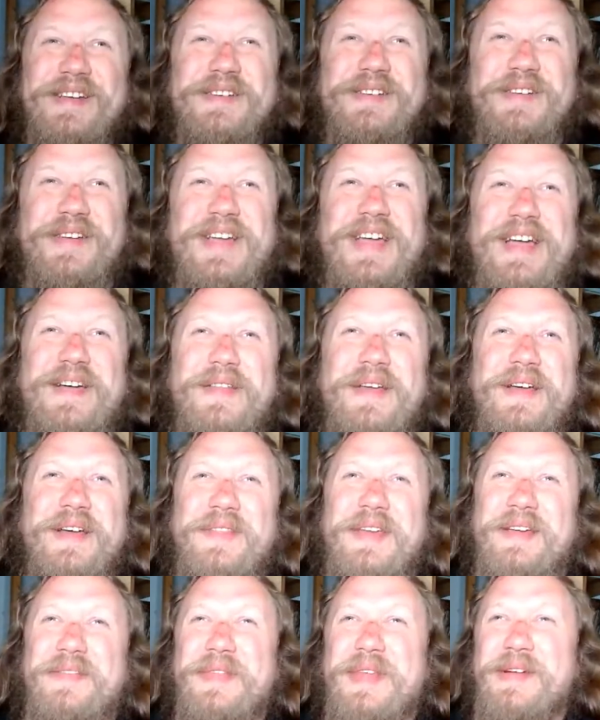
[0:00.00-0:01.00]
so yeah,
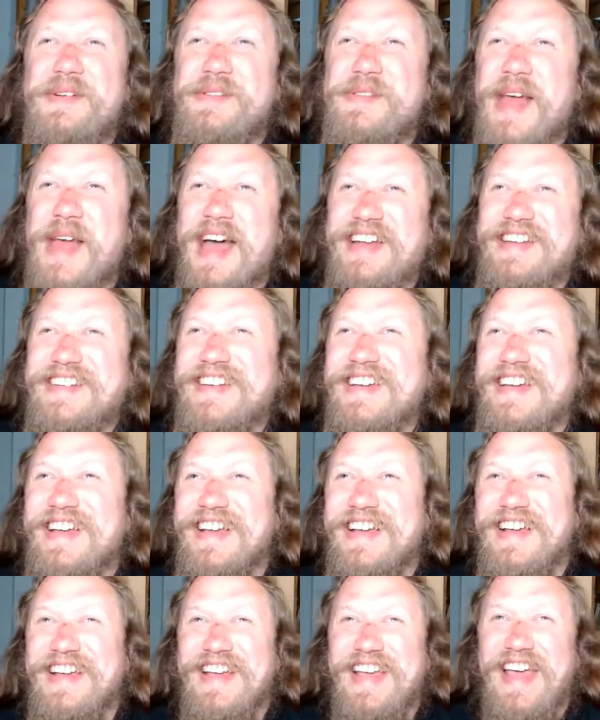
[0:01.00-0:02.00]
there's that.
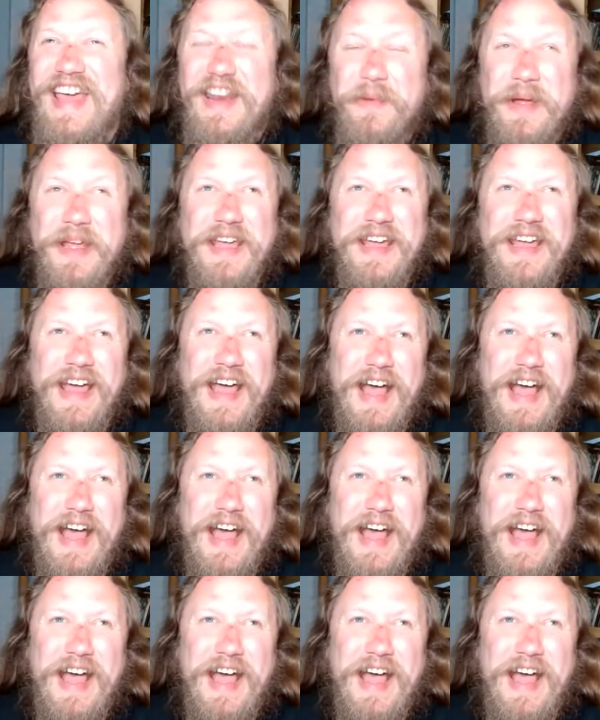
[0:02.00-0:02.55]
Anyway,